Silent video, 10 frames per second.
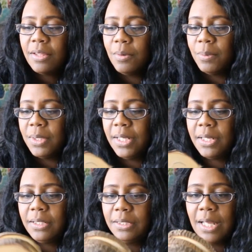They're
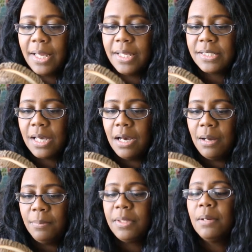really nice.
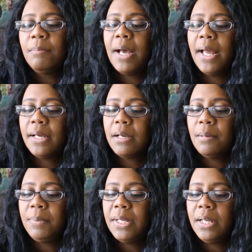Um, they're by a
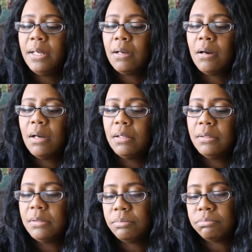company
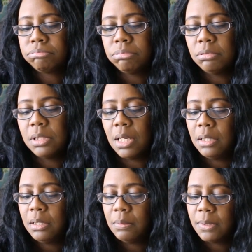called,
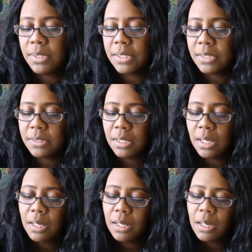what is this?
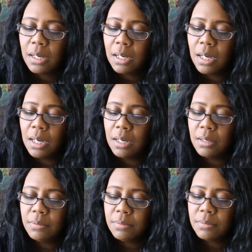
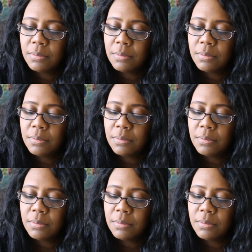Uh,